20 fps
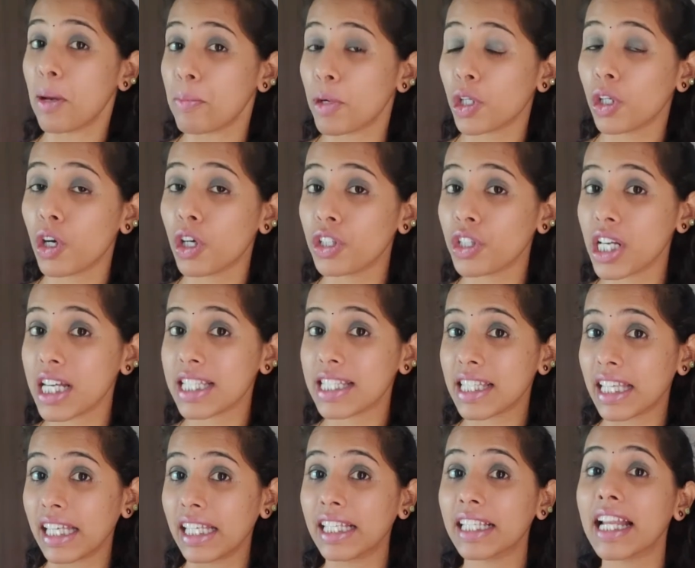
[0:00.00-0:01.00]
lemon on your
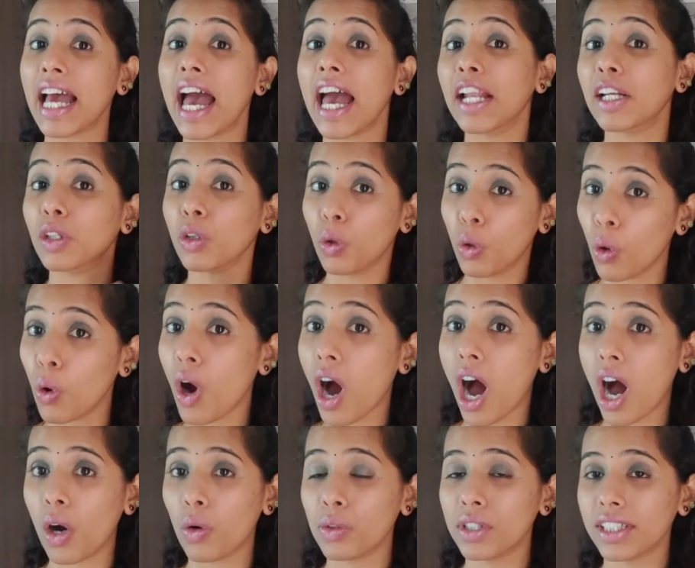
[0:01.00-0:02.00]
skin and go
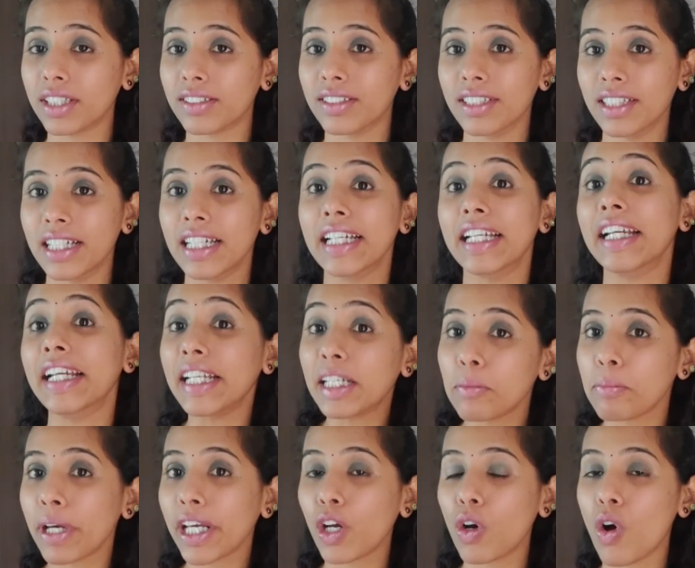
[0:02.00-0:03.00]
out, it
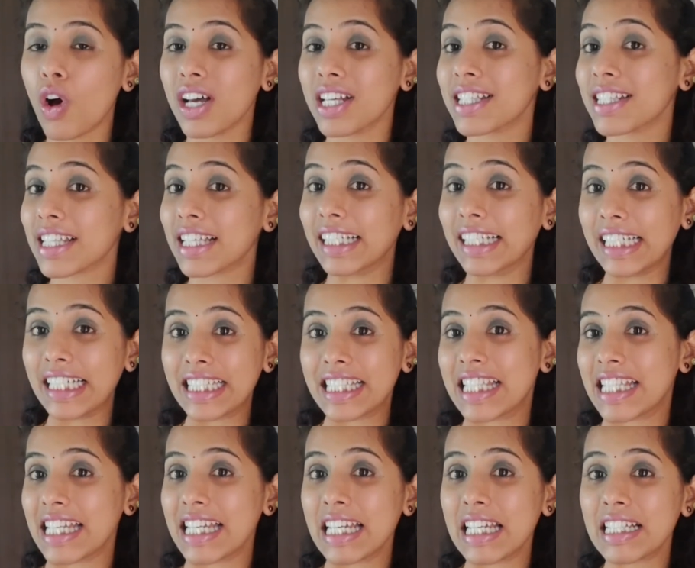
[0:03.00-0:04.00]
may cause
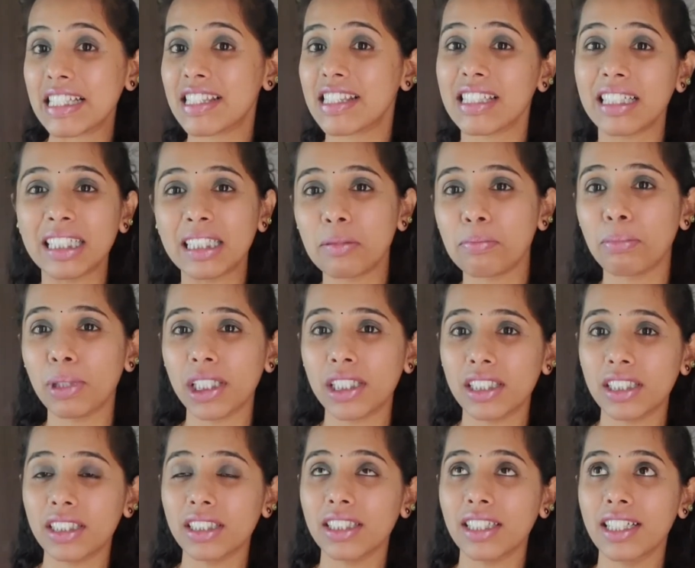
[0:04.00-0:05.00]
itching,
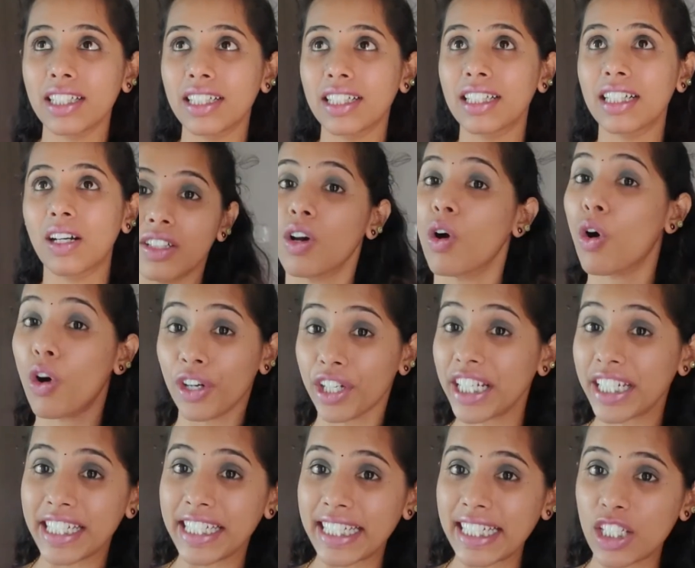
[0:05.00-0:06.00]
sunburn or
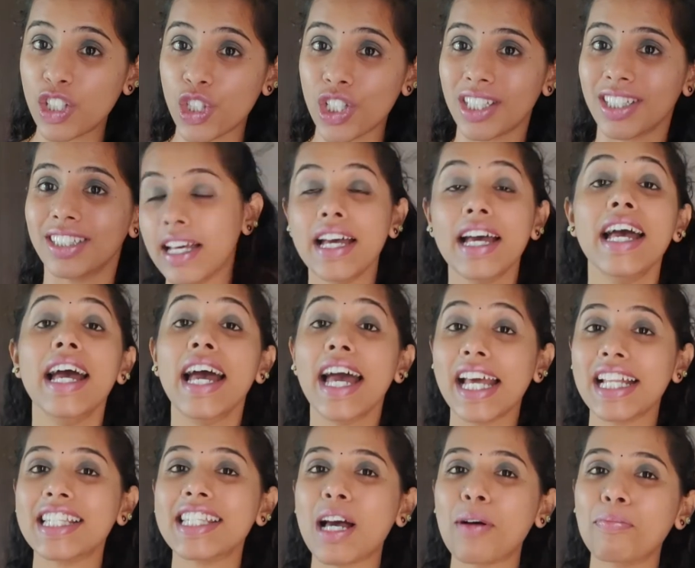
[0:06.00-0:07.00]
irritation.
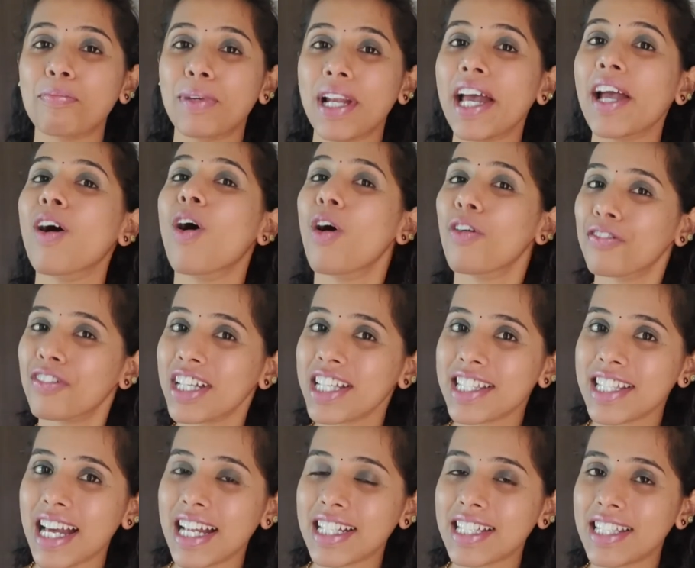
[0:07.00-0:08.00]
Hence apply after
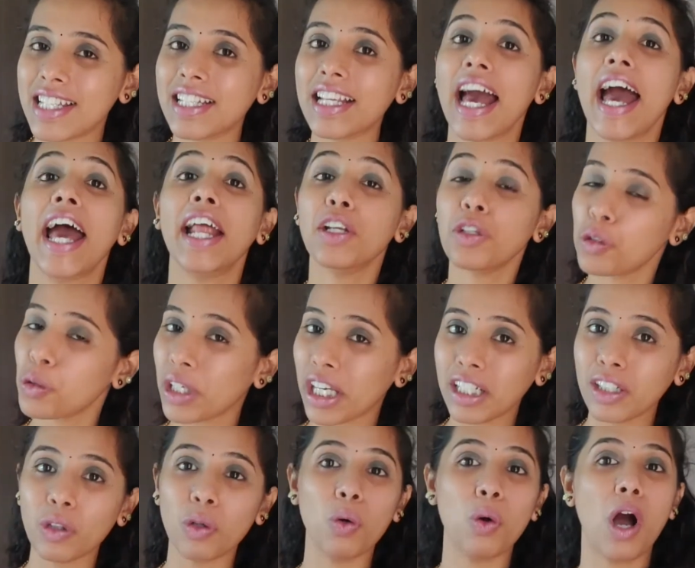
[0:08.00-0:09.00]
sunset and you
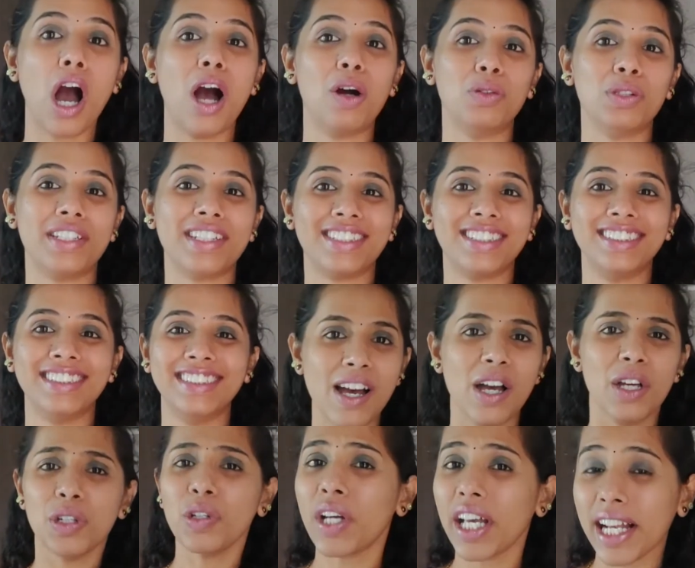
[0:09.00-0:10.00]
can go out.
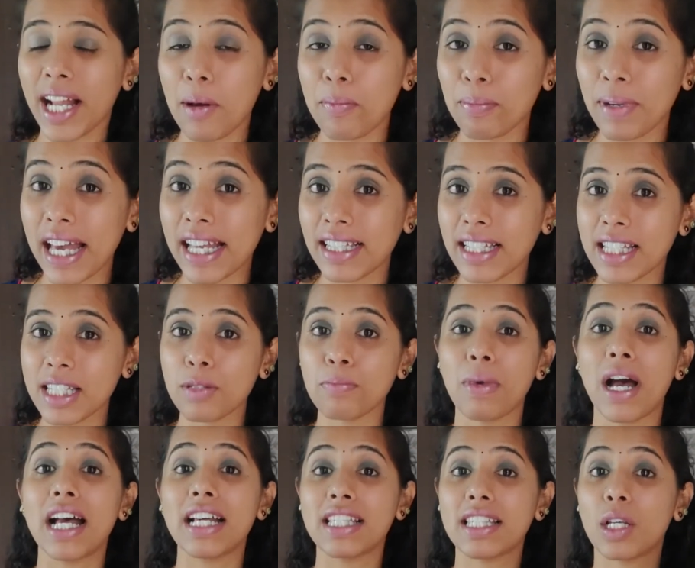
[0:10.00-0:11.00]
You can apply this
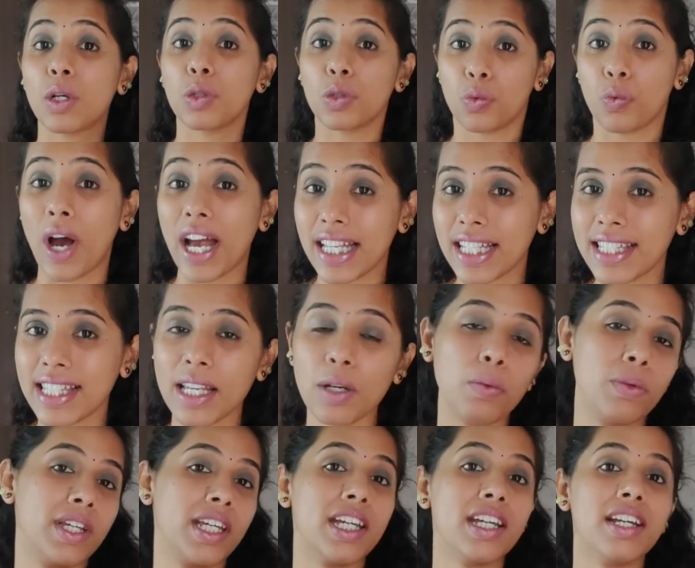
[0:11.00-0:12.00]
mask twice a
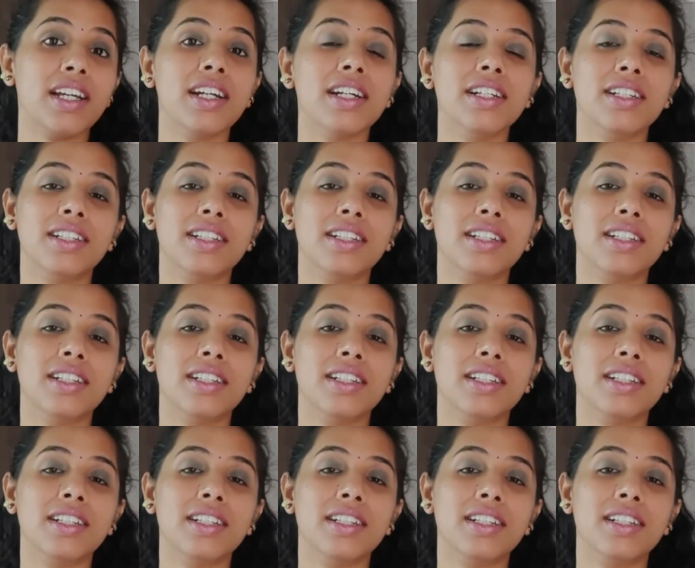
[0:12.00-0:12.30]
week